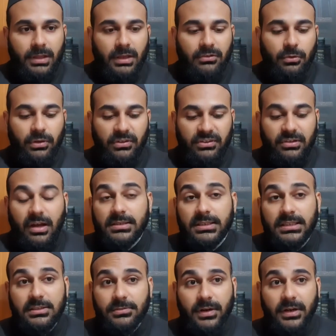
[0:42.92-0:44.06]
So the starting
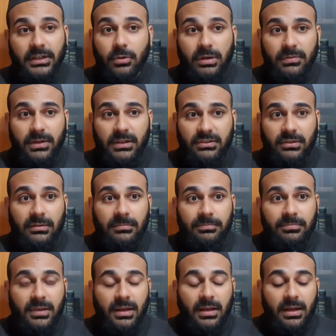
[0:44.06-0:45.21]
is very universal.
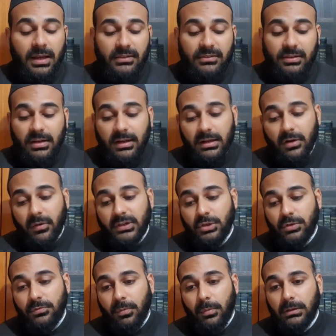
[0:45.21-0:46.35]
It's a
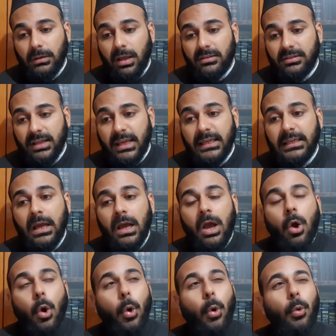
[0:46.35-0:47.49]
declaration from Allah saying,
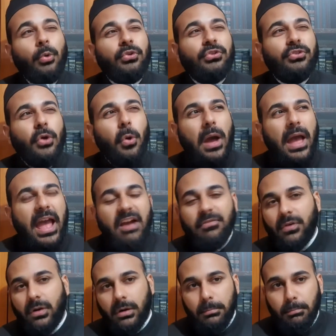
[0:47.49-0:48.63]

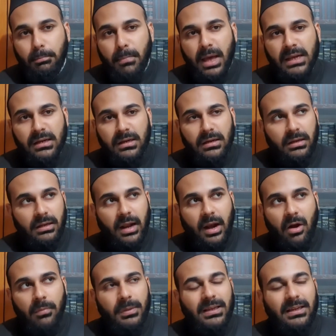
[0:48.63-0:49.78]
whosoever, man in
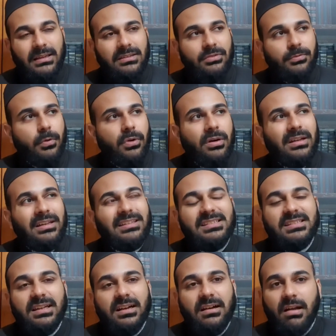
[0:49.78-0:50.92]
Arabic is for
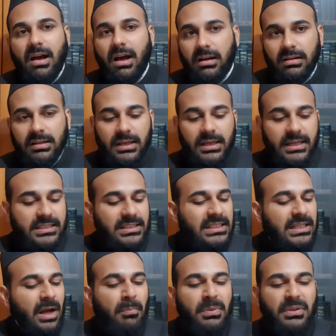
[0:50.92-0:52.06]
istighraq. It
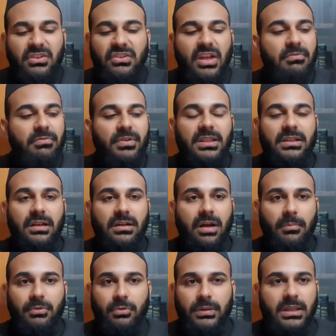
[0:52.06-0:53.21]
encompasses everything that
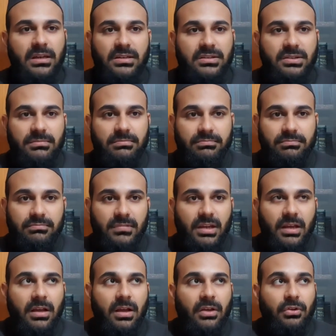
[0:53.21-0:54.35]
comes within it.
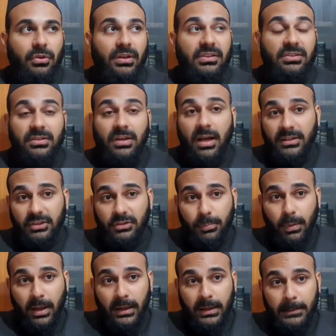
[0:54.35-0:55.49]
So he starts
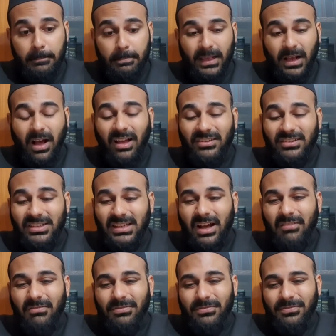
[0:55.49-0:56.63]
by casting
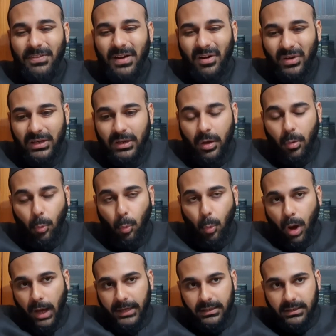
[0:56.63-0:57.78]
a very
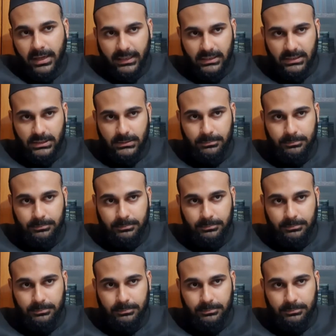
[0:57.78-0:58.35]
wide net.